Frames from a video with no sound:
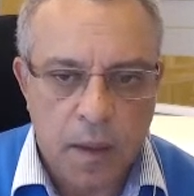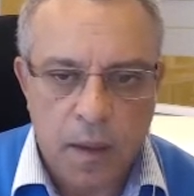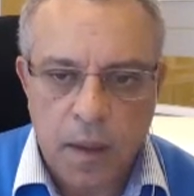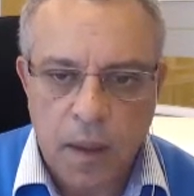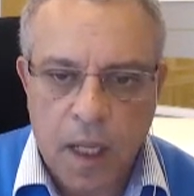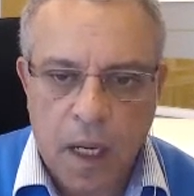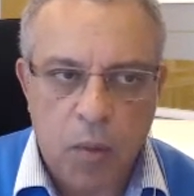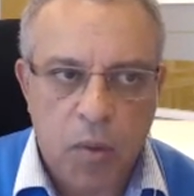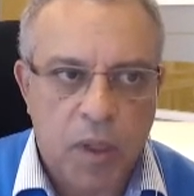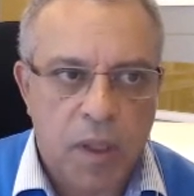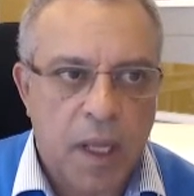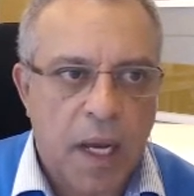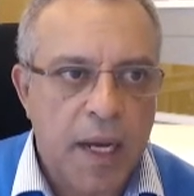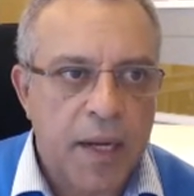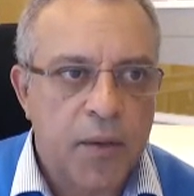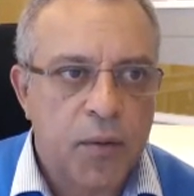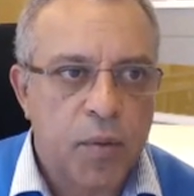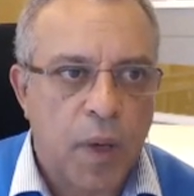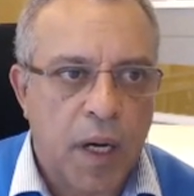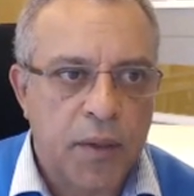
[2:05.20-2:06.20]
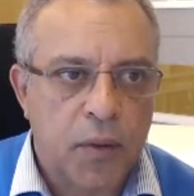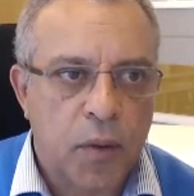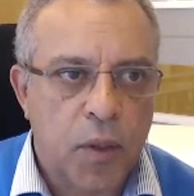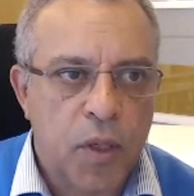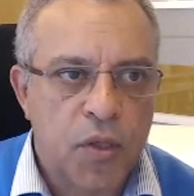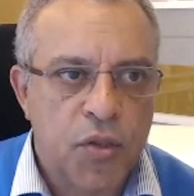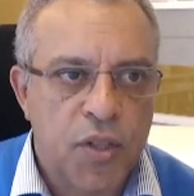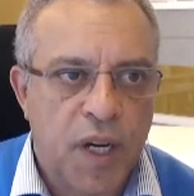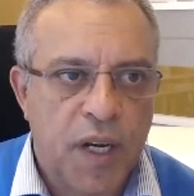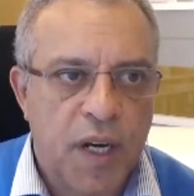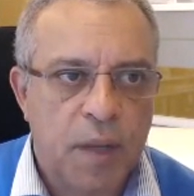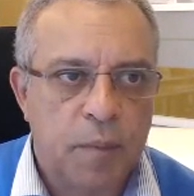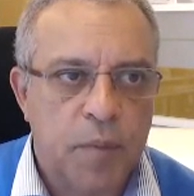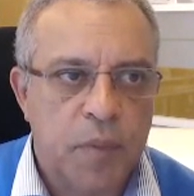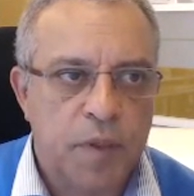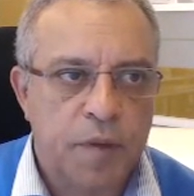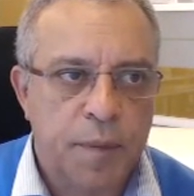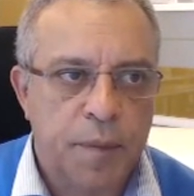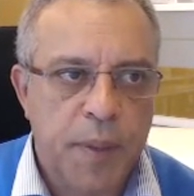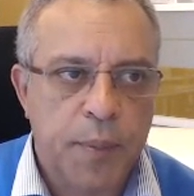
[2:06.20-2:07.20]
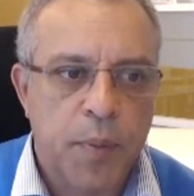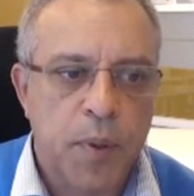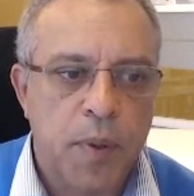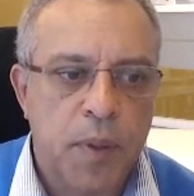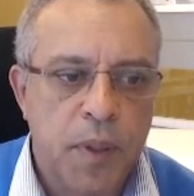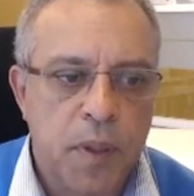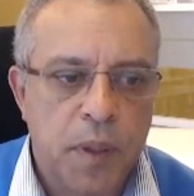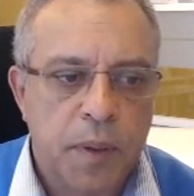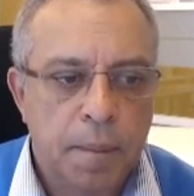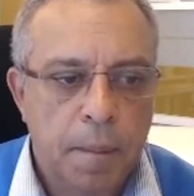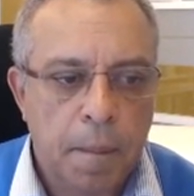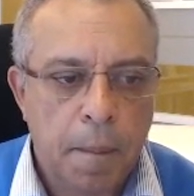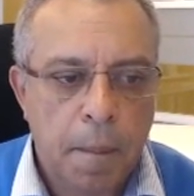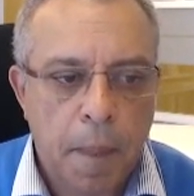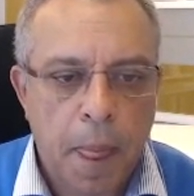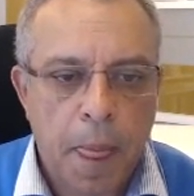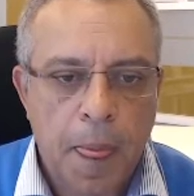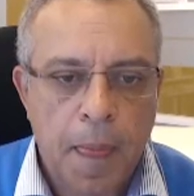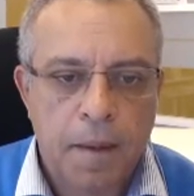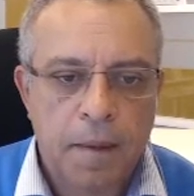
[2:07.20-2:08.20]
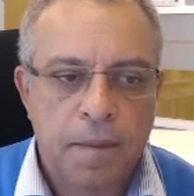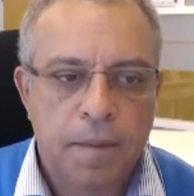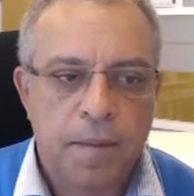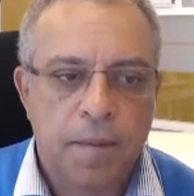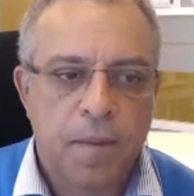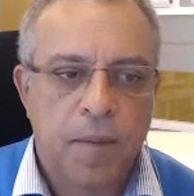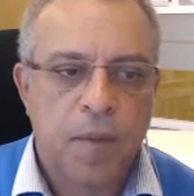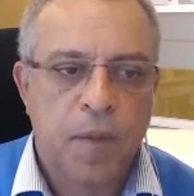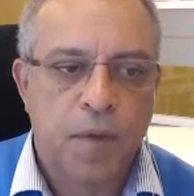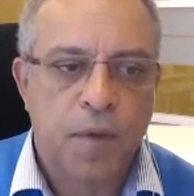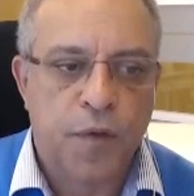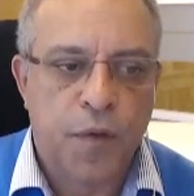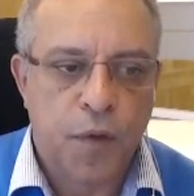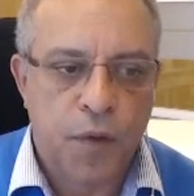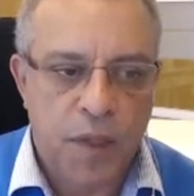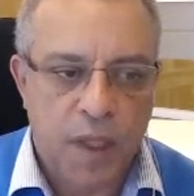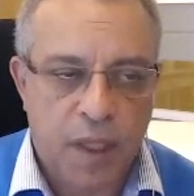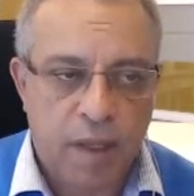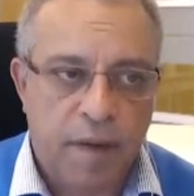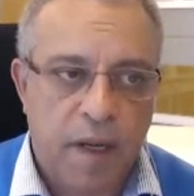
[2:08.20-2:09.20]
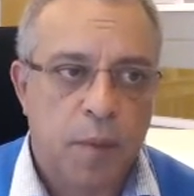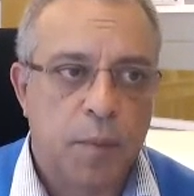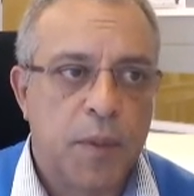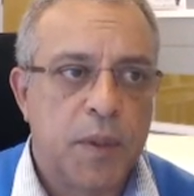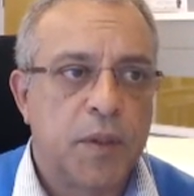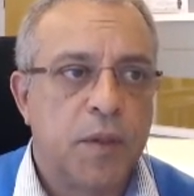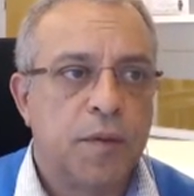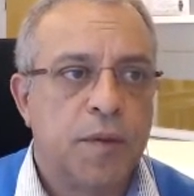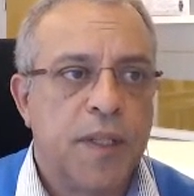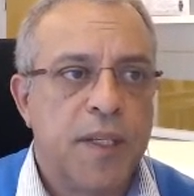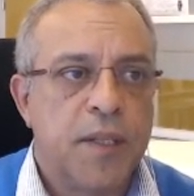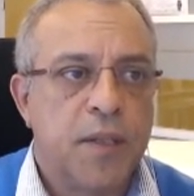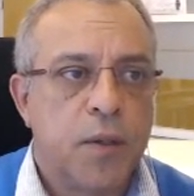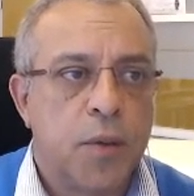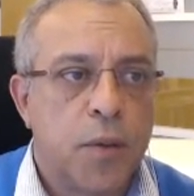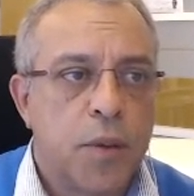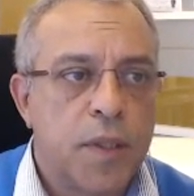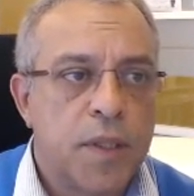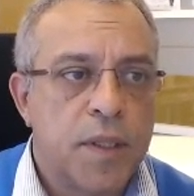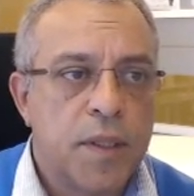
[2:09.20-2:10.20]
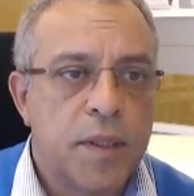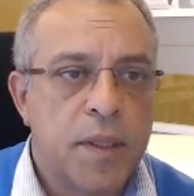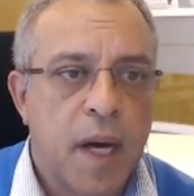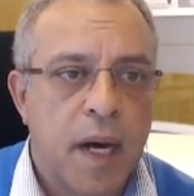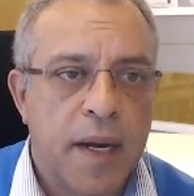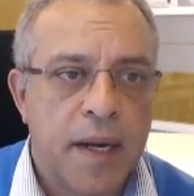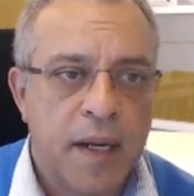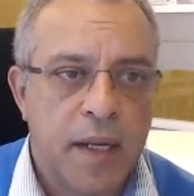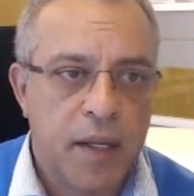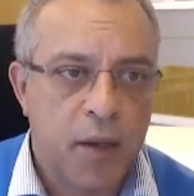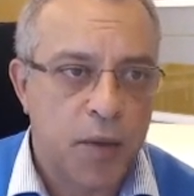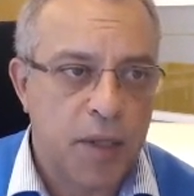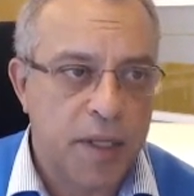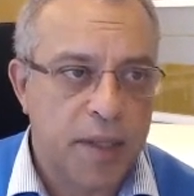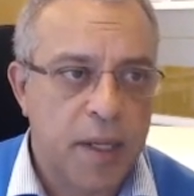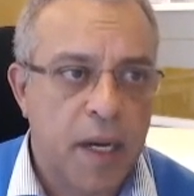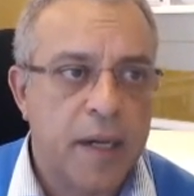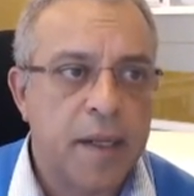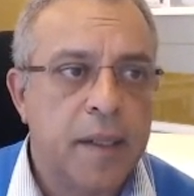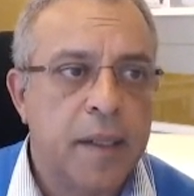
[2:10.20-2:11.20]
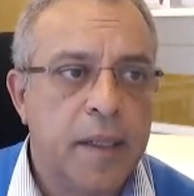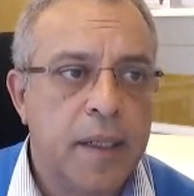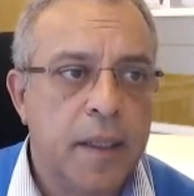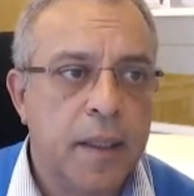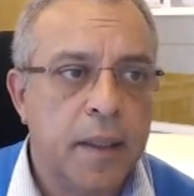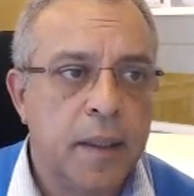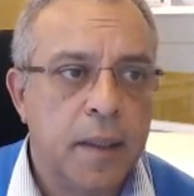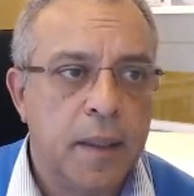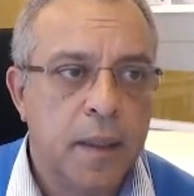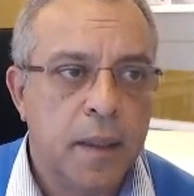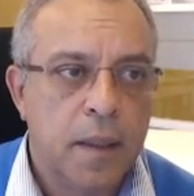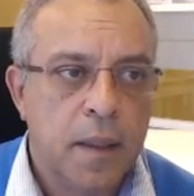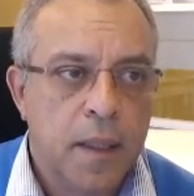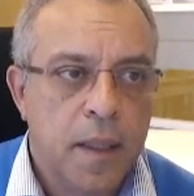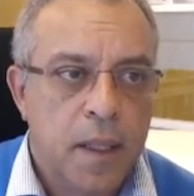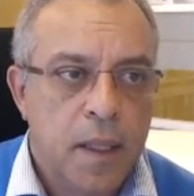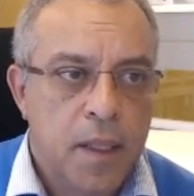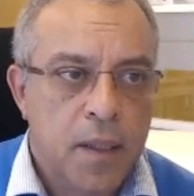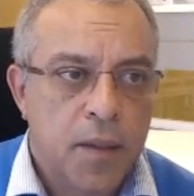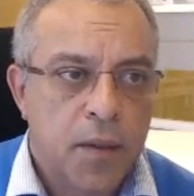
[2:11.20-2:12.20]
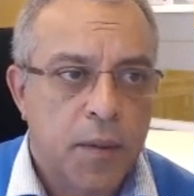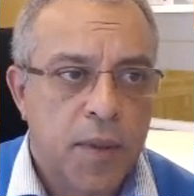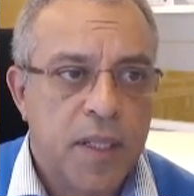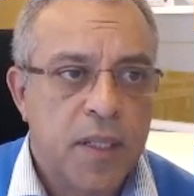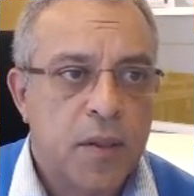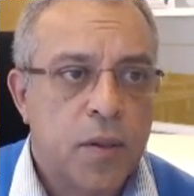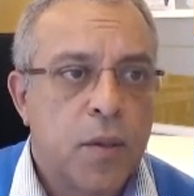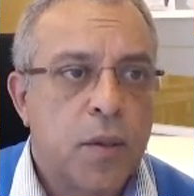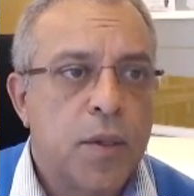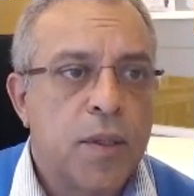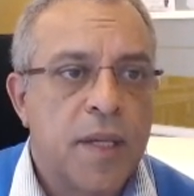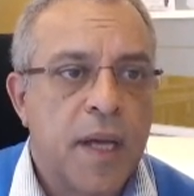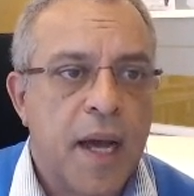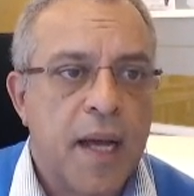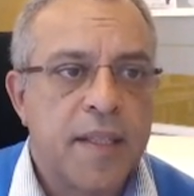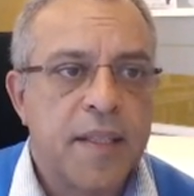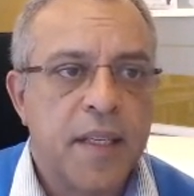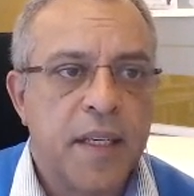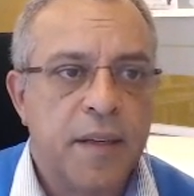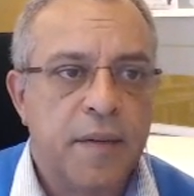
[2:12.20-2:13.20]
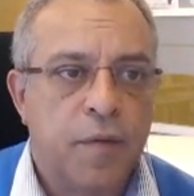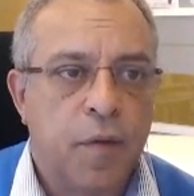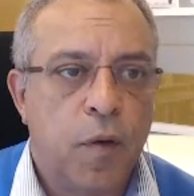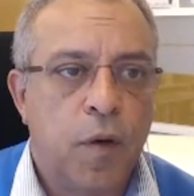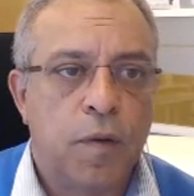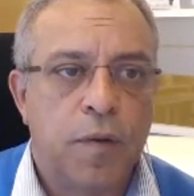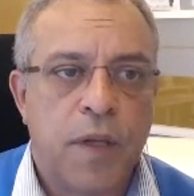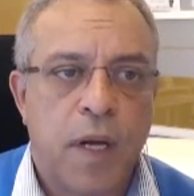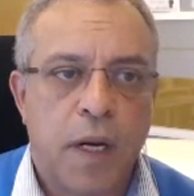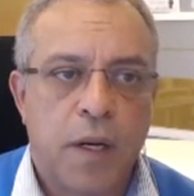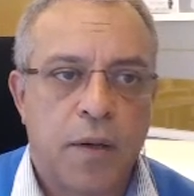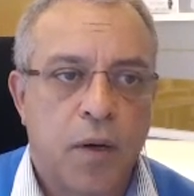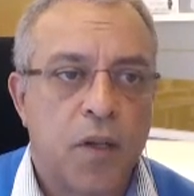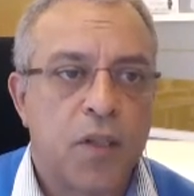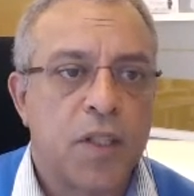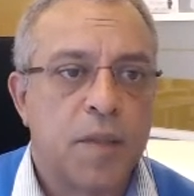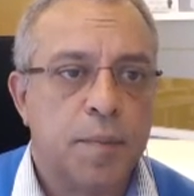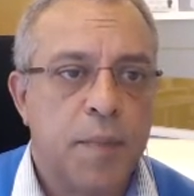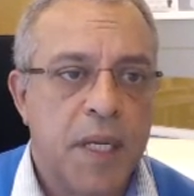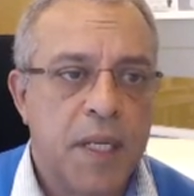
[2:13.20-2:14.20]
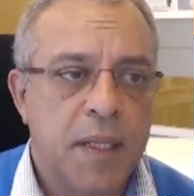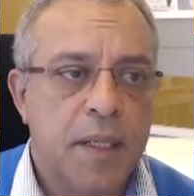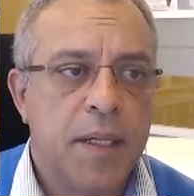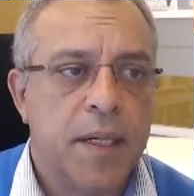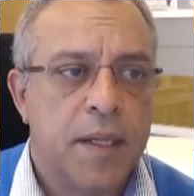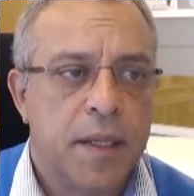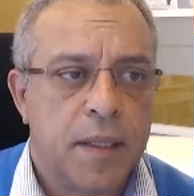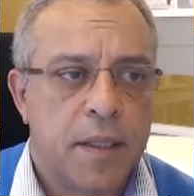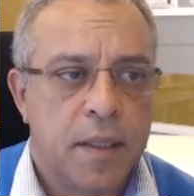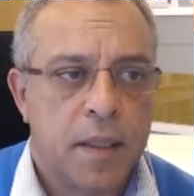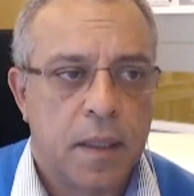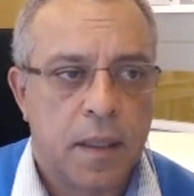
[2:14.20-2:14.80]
I would like to acknowledge a number of people for the development of this course, directly or indirectly. So this course has evolved across many years.